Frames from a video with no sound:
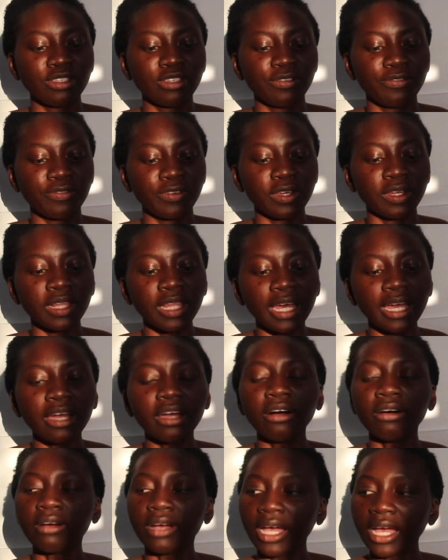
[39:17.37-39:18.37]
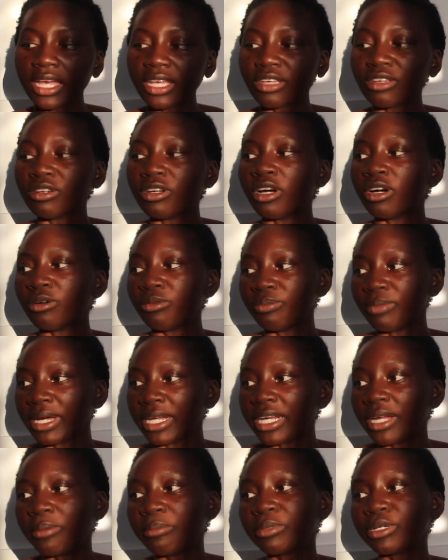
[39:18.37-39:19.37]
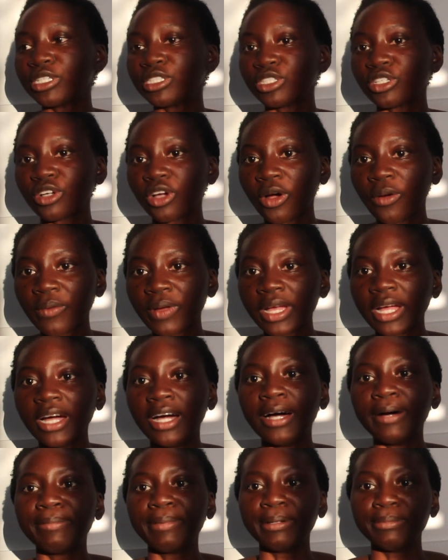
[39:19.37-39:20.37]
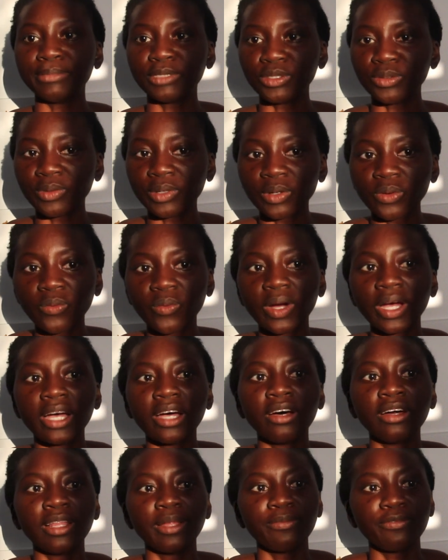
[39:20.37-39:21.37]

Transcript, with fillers: to feel like, okay, you know, my numbers are going up. I'm doing well.